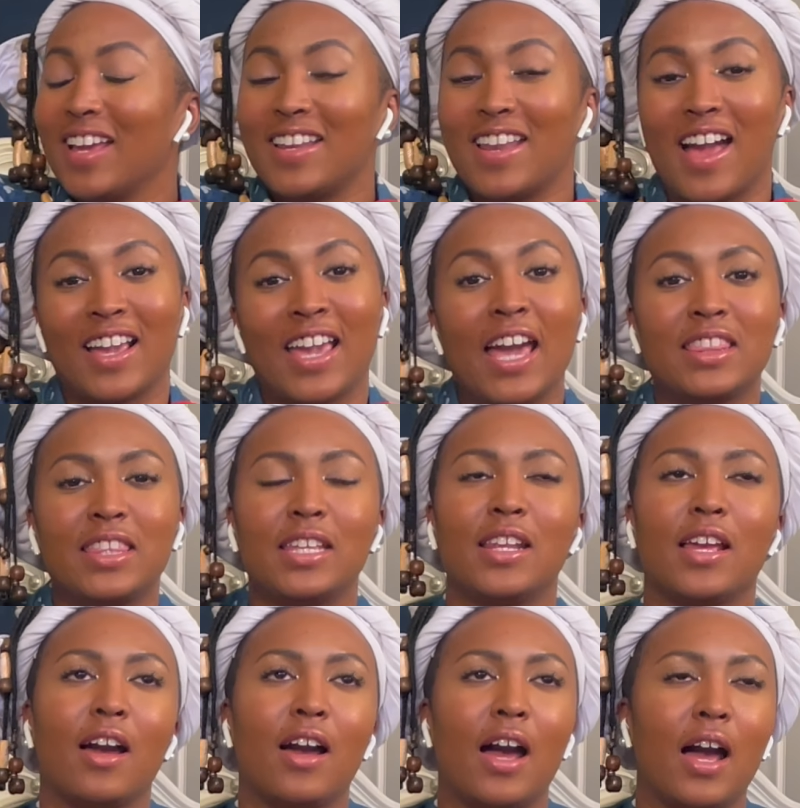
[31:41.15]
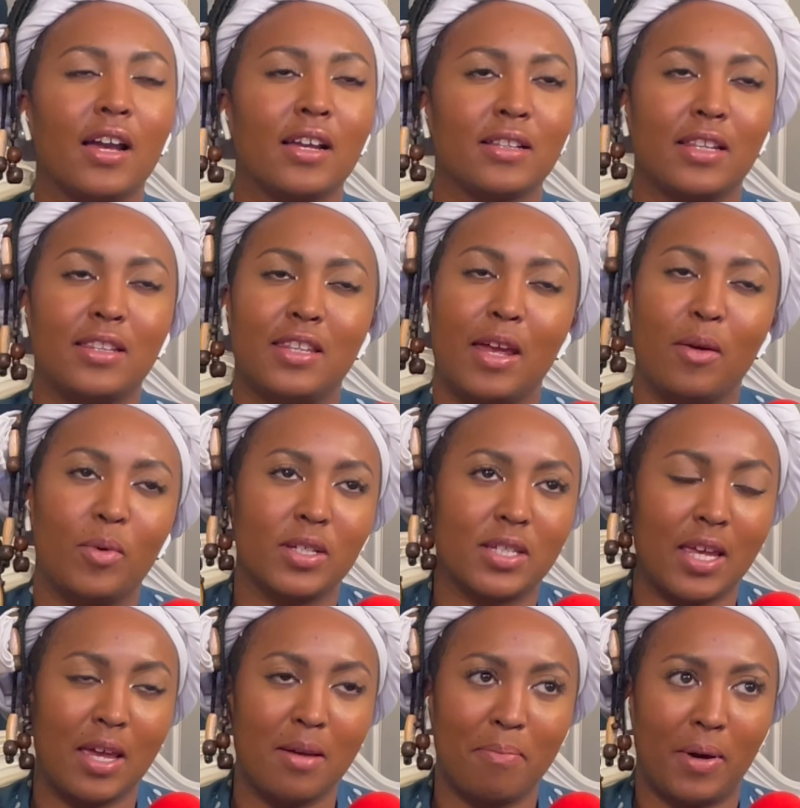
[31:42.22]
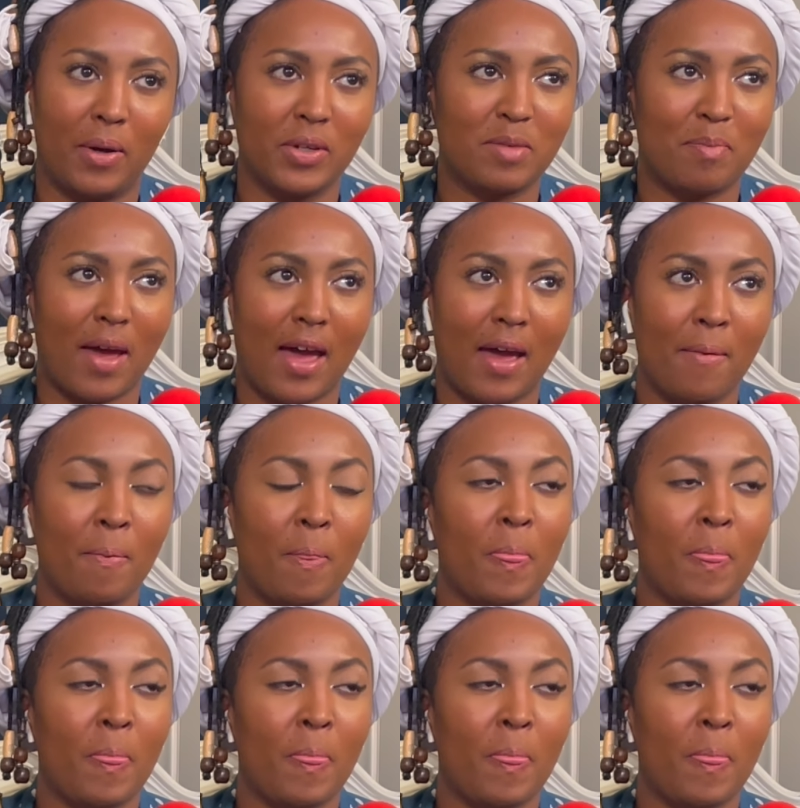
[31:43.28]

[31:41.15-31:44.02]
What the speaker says: Now I got it was an impulse buy.